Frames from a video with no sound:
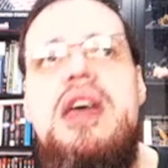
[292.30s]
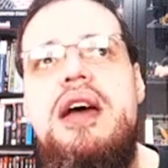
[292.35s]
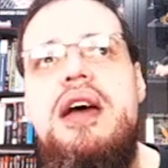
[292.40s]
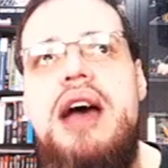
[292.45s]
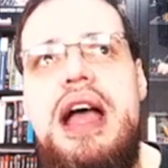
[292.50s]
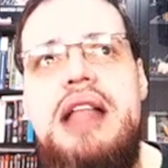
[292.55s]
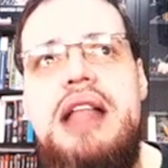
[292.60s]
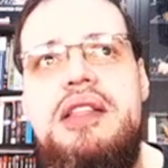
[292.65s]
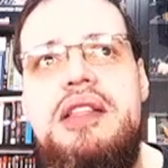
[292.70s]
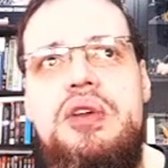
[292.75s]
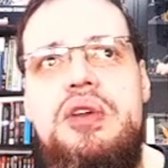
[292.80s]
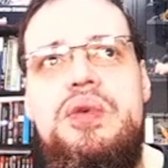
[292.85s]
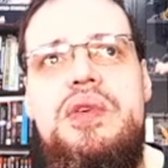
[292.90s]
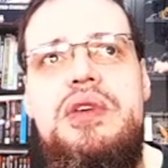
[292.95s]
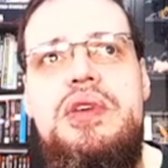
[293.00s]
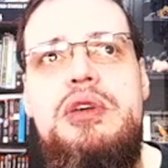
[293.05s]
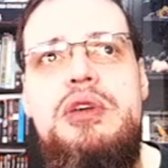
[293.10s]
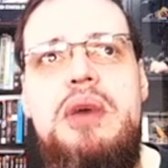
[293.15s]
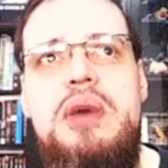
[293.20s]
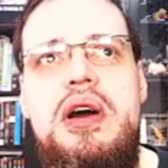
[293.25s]
and drew
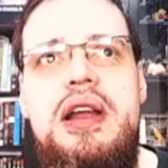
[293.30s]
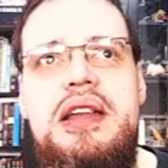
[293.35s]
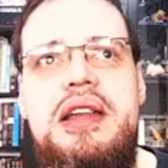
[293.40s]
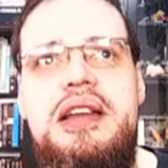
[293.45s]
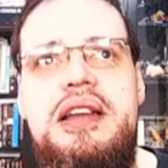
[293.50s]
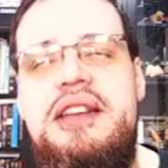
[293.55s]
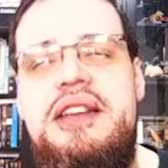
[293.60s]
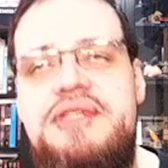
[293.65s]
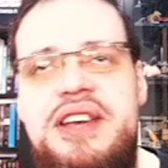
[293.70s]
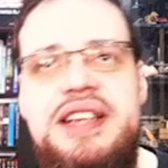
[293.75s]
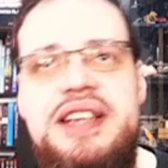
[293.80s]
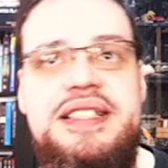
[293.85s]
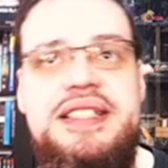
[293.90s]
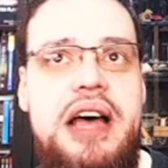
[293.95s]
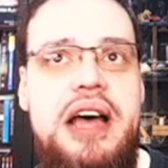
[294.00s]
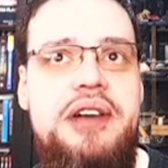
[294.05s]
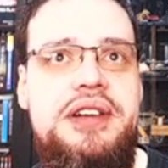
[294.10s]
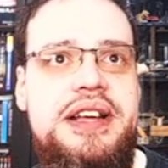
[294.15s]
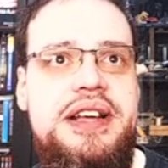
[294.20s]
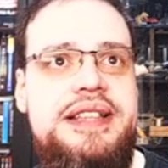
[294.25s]
in more diverse
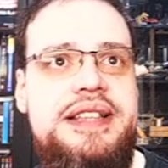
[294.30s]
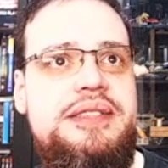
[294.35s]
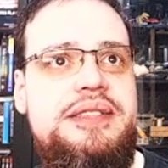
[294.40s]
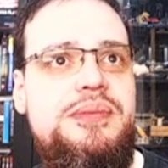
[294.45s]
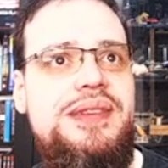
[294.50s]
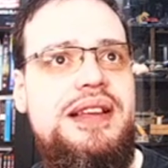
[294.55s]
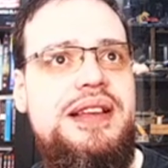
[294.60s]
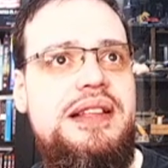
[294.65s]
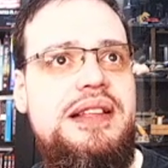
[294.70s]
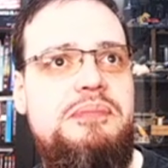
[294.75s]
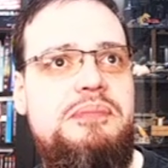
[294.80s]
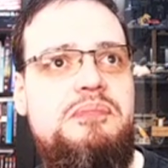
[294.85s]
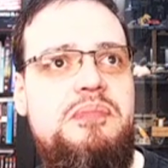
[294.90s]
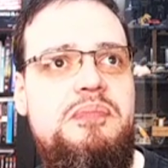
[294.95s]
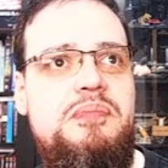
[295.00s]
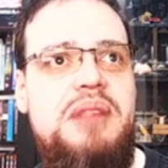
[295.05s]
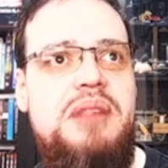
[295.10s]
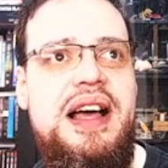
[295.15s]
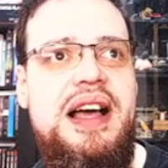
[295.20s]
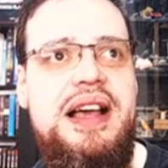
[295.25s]
audience with
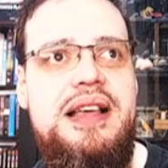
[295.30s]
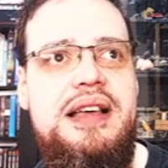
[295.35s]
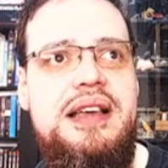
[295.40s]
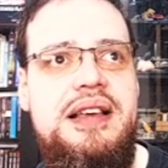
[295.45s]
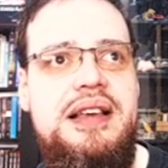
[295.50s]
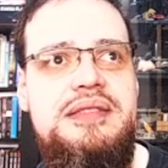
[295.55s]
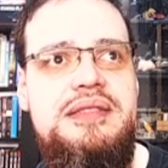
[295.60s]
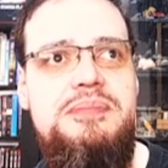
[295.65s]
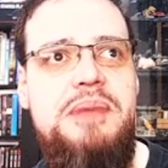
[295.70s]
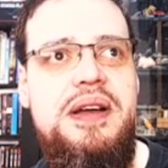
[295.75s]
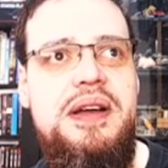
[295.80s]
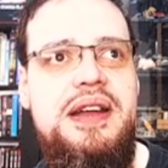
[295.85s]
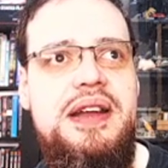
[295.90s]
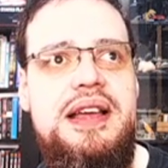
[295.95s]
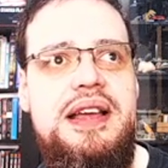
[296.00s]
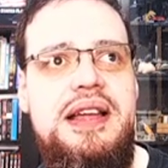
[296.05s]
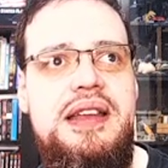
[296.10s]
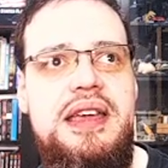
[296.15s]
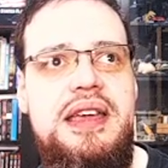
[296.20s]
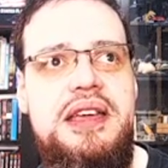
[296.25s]
Black,
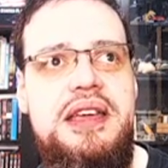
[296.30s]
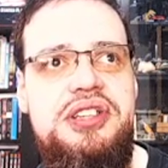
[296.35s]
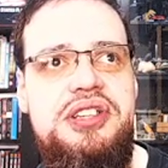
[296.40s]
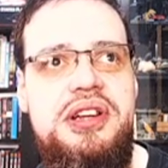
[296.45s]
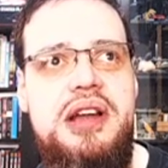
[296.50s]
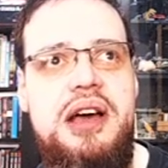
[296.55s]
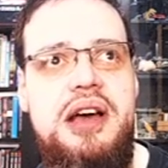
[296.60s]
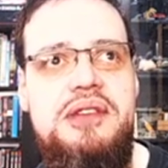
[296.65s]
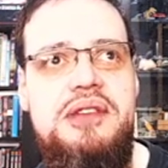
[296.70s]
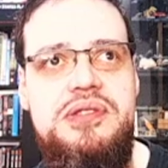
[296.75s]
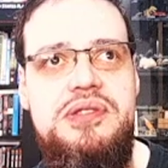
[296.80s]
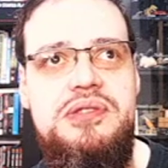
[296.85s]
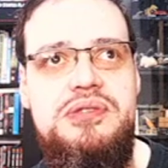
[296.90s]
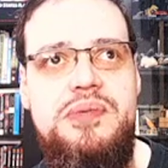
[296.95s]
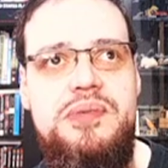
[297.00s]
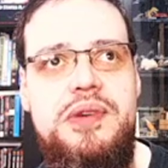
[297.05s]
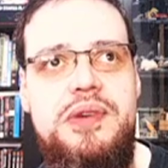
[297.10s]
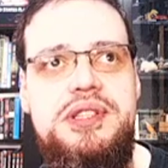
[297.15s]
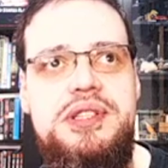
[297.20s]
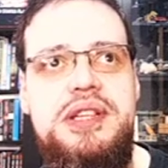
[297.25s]
Hispanic, and Asian households
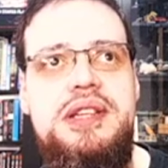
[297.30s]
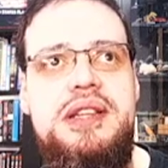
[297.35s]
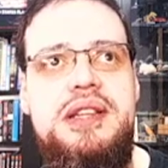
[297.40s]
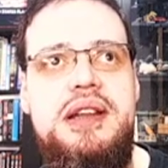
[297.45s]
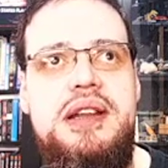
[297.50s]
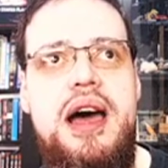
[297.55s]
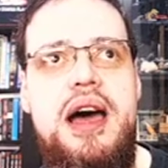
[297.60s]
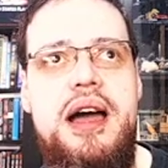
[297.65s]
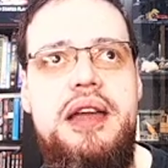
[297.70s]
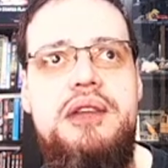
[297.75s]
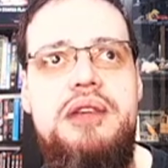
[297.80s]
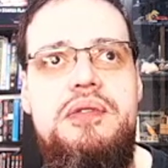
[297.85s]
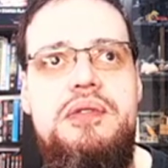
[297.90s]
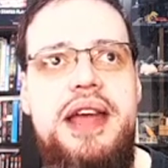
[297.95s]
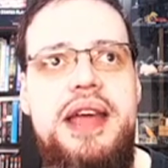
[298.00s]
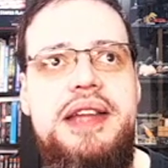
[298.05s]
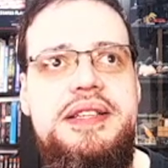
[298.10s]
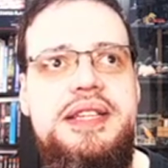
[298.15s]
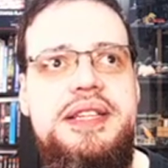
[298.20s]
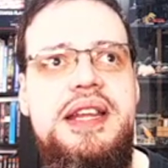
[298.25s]
watching it at a higher
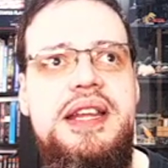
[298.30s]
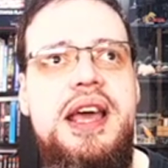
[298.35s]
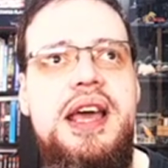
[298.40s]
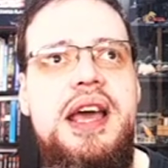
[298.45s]
rate.